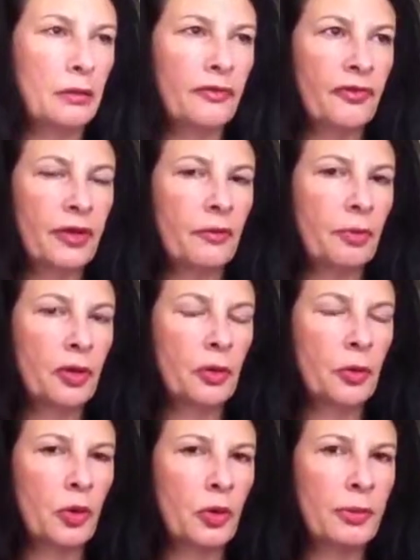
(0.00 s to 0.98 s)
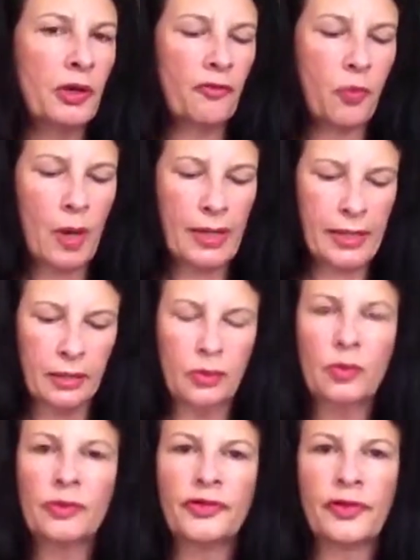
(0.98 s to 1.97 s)
I think I put on a bit of weight, and
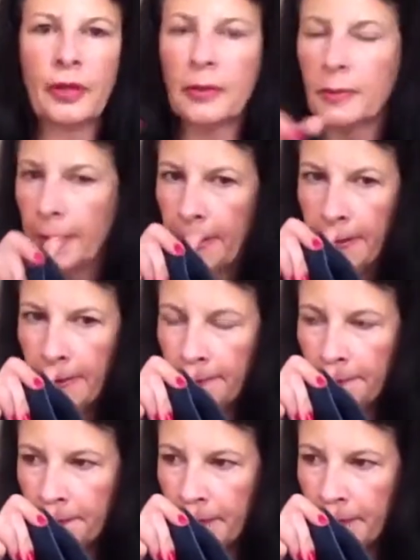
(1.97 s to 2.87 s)
also I